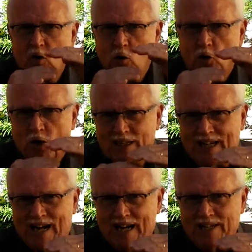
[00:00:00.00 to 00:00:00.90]

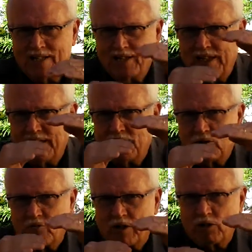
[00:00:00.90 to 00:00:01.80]
organized in a
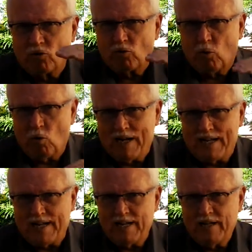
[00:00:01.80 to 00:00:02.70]
structural
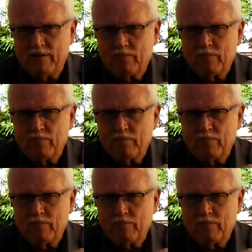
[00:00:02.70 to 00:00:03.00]
way,